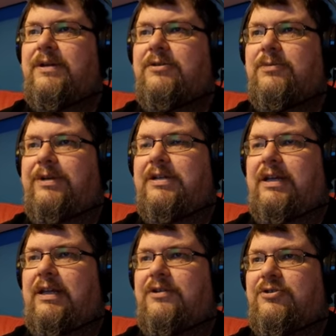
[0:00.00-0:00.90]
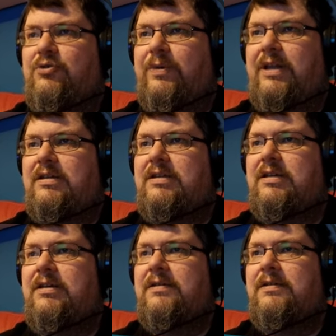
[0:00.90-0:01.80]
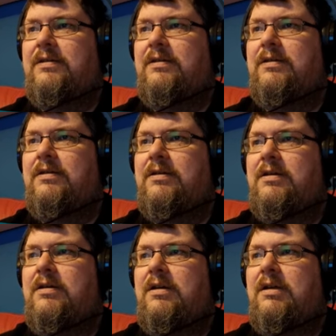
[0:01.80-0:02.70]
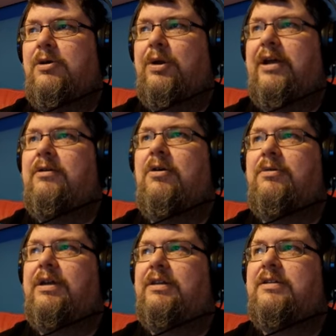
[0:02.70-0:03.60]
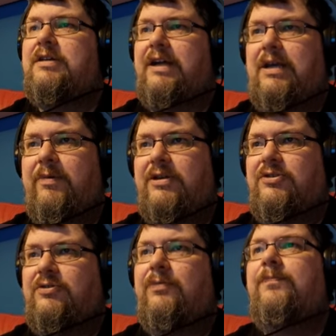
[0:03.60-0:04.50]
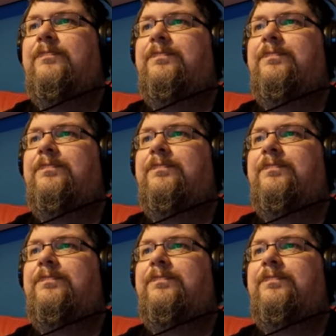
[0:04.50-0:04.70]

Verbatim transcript: make sure we take that jewel with us. You are now holding the tiny red jewel.